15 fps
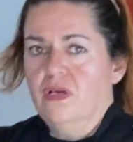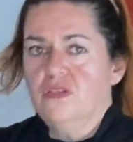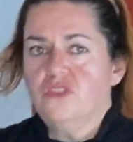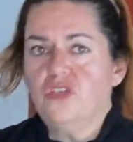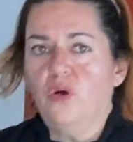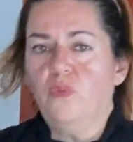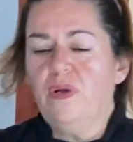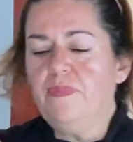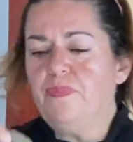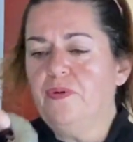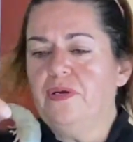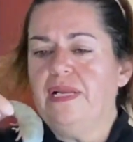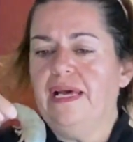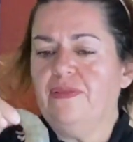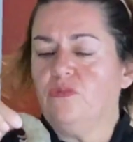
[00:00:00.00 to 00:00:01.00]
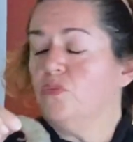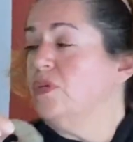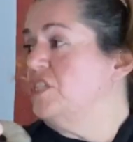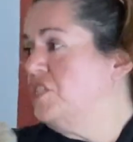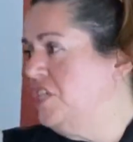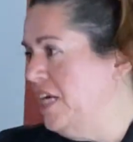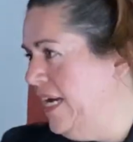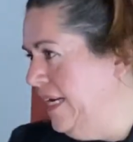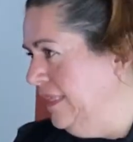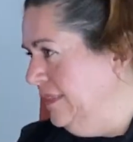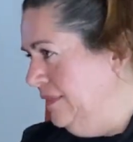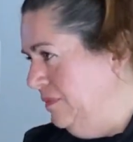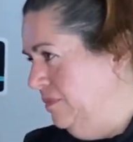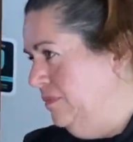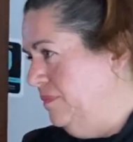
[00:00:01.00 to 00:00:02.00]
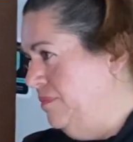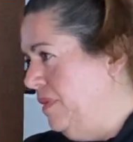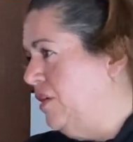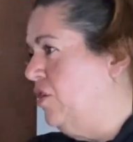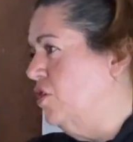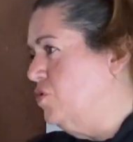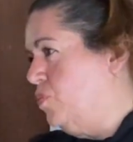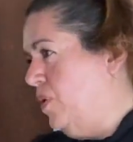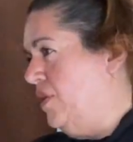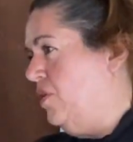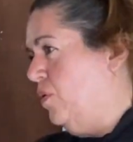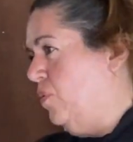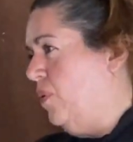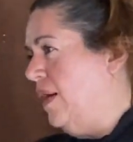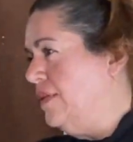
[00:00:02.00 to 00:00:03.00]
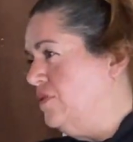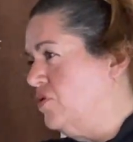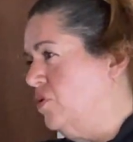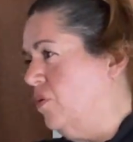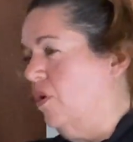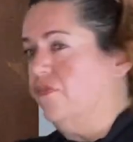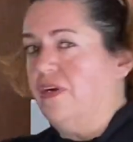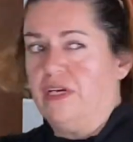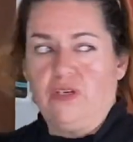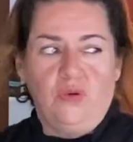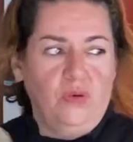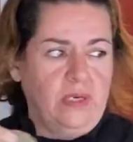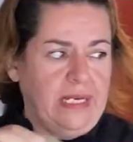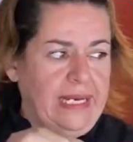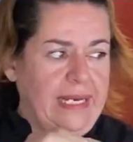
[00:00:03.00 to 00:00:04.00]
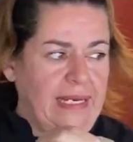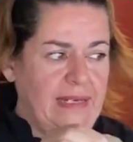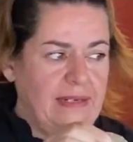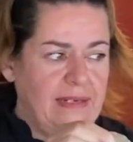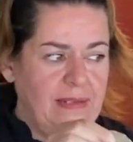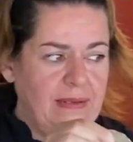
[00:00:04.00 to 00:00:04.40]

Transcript: So we put it with shell because we don't want to overcook it.